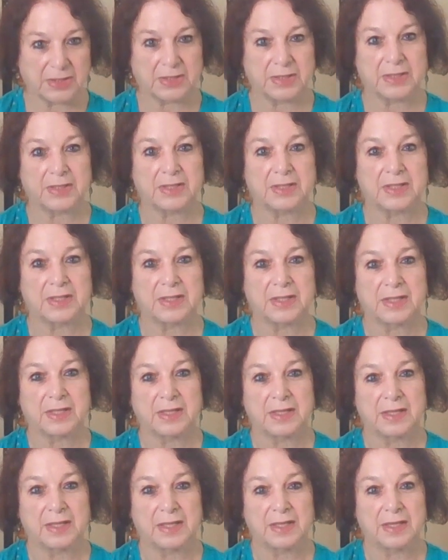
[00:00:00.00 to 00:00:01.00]

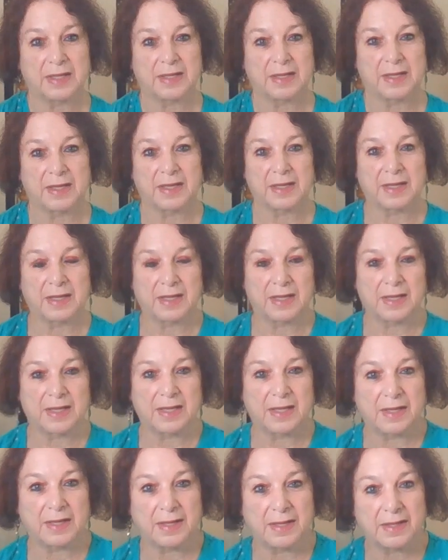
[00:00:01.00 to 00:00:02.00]

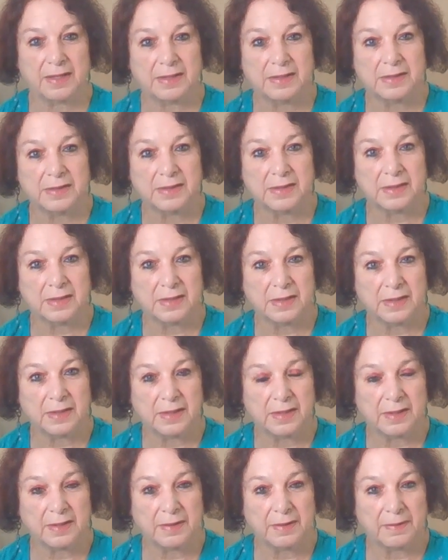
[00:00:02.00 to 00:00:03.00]

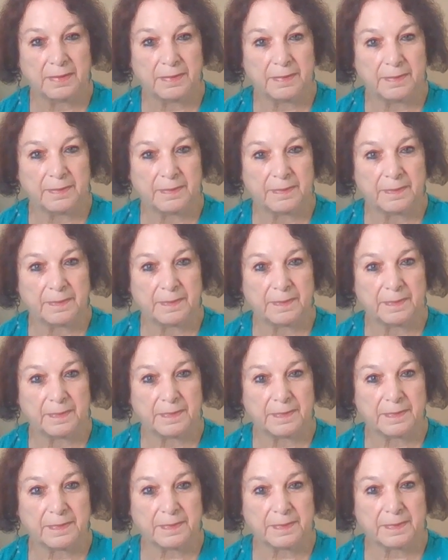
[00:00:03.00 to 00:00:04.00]

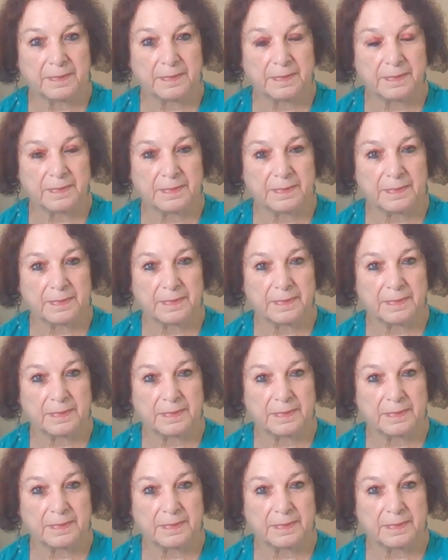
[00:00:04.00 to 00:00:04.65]
(no one is talking)